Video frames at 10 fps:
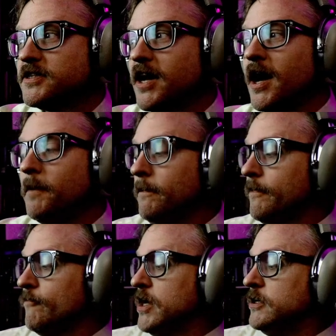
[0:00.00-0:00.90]
time,
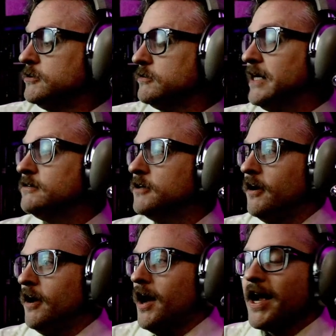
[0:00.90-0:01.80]
right?
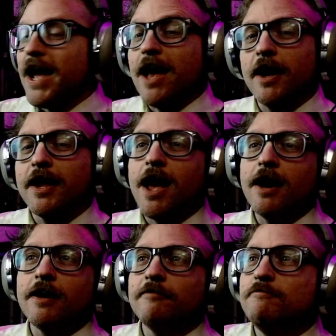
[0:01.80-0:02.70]
I gotta, I
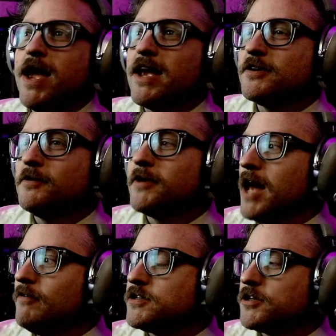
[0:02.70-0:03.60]
gotta make some
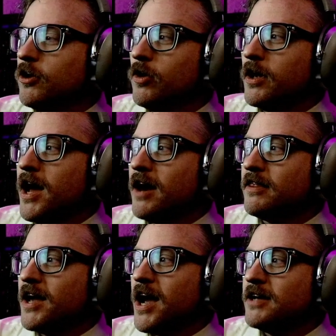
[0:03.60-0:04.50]
kind of a slogan out
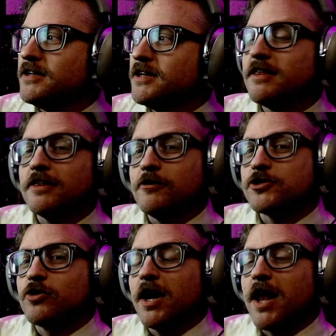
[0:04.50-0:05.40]
of the idea that
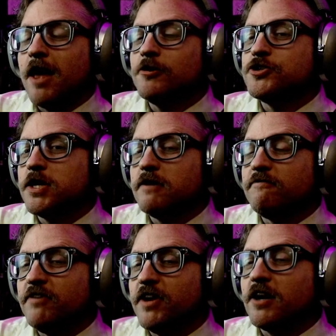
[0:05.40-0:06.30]
there's great energy
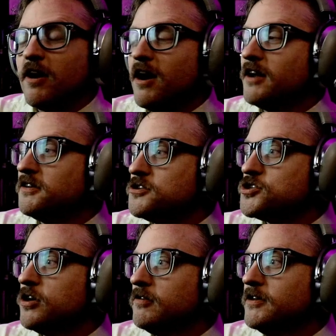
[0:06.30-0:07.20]
and vigor on this
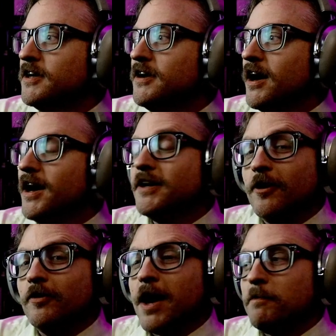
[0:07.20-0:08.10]
show. I
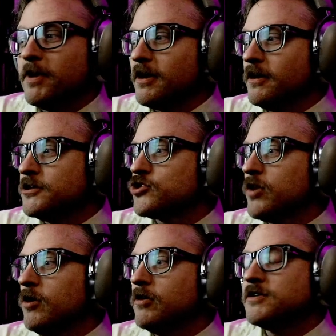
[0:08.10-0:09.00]
know that because
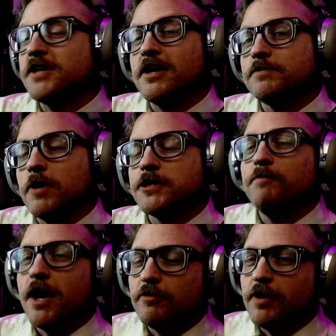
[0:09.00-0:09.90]
Trent Horn said as much.
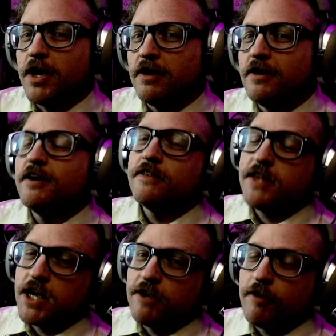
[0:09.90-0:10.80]
And by the way,
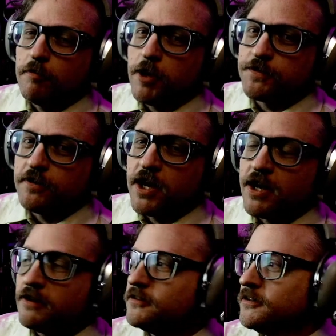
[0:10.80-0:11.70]
thank you very much for
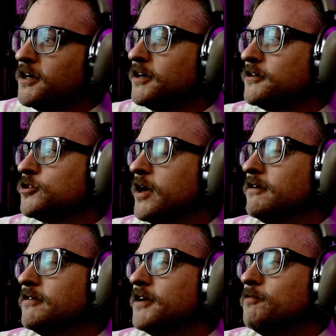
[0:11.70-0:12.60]
that, uh,
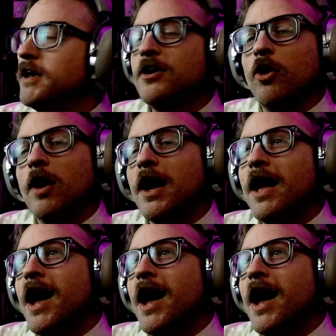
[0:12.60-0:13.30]
Trent. It'd be, you know,